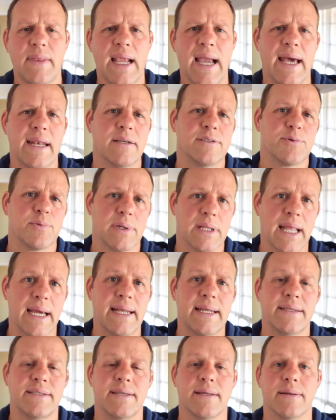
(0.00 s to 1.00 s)
And it's
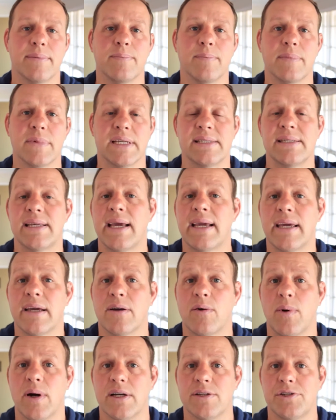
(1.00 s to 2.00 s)
related to the second
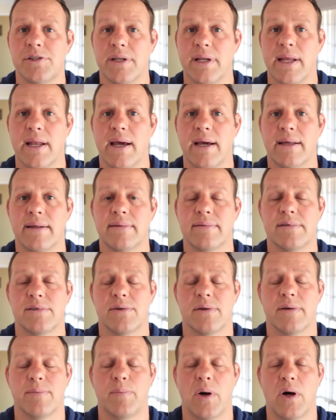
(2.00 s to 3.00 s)
question that I
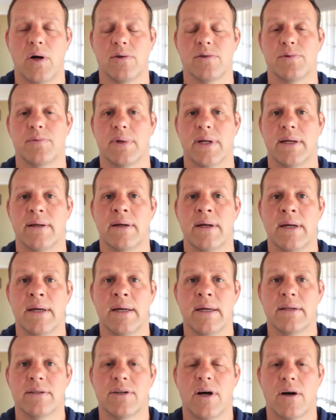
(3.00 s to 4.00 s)
sort of pose when I
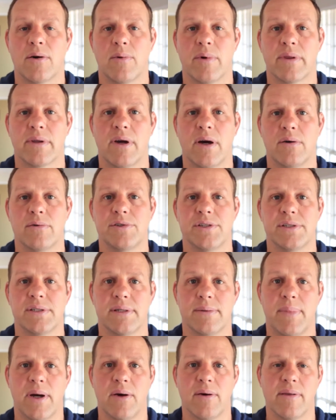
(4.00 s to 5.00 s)
talk with coaches
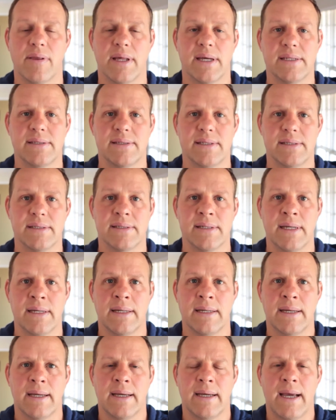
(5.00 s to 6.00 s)
about this is,
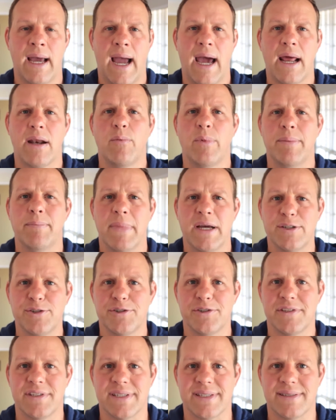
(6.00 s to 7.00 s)
how do we
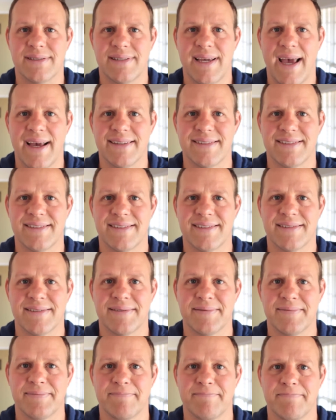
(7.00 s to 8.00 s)
measure success?
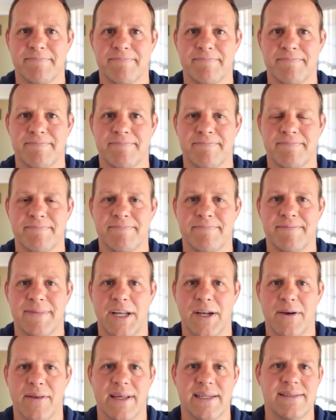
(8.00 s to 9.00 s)

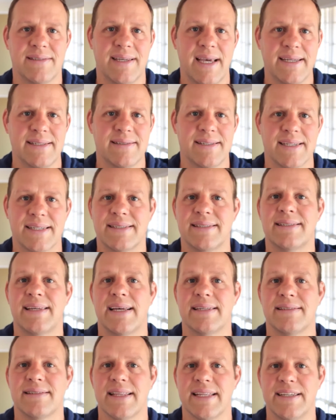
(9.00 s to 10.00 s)
They say
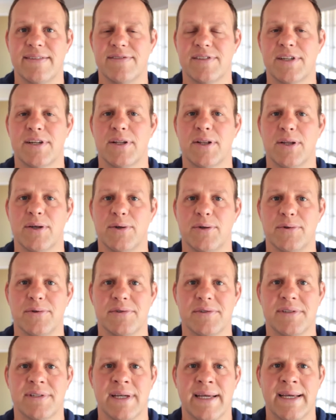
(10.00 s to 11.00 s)
success leaves
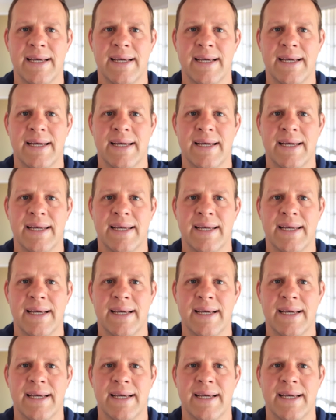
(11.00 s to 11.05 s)
clues.